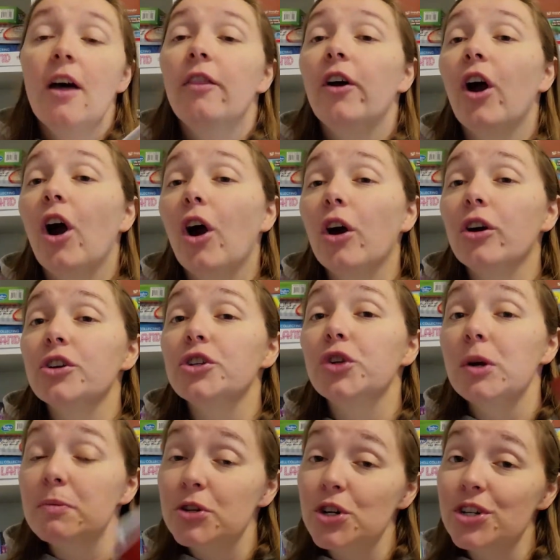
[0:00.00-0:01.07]
There are
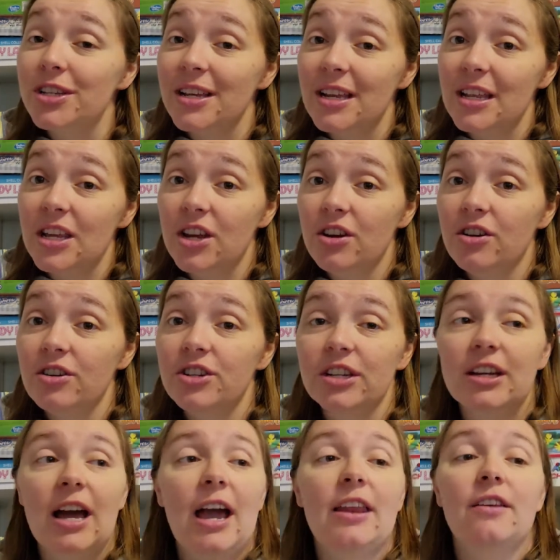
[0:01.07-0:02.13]
scriptures in here to
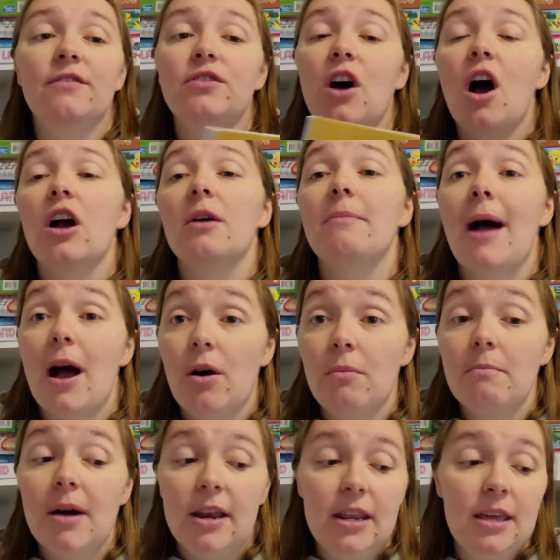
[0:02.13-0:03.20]
kind of talk about
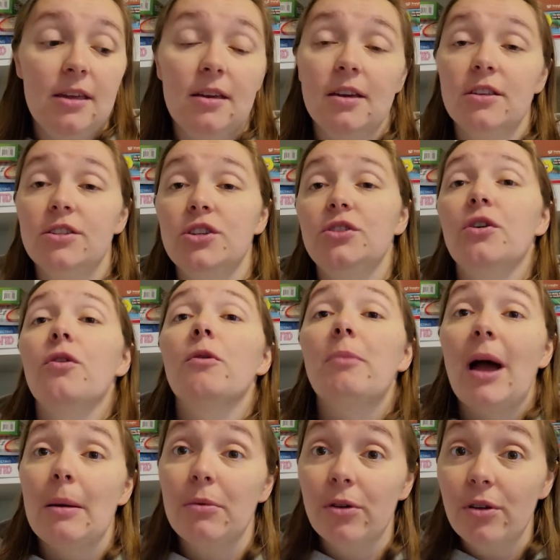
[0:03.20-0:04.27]
money, because you know the
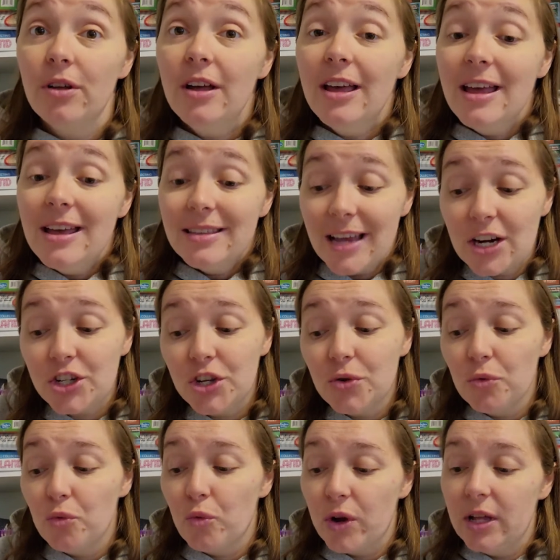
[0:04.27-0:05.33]
Bible. It's actually
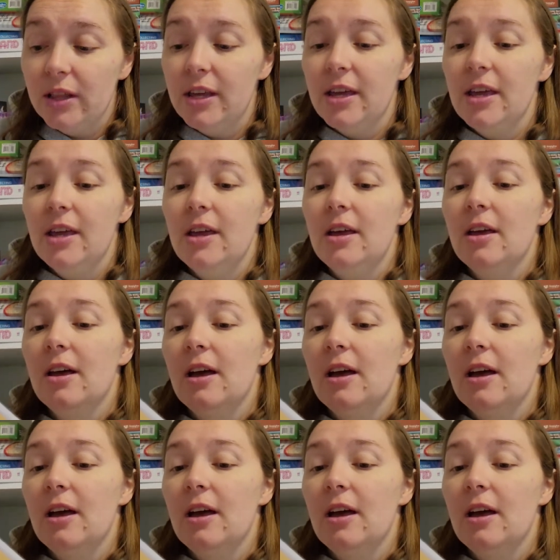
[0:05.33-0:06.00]
really